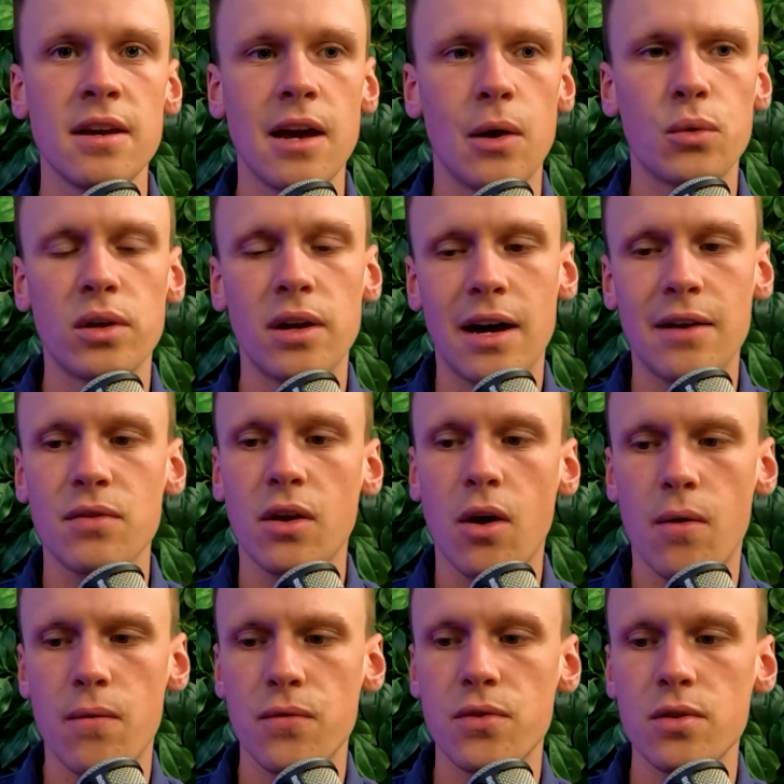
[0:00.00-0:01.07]
I wouldn't have the
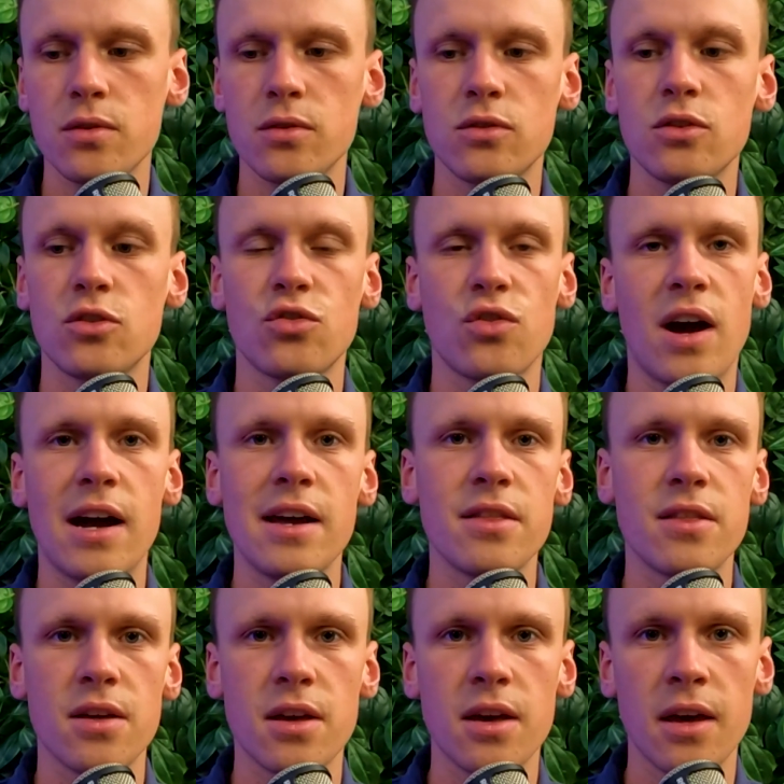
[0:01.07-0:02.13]
confidence to try
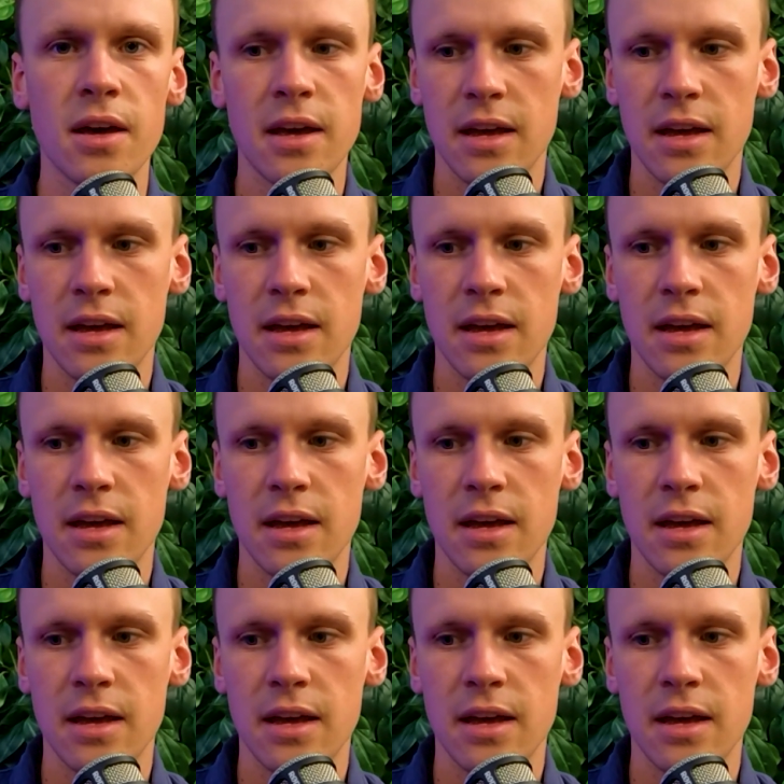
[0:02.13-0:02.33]
the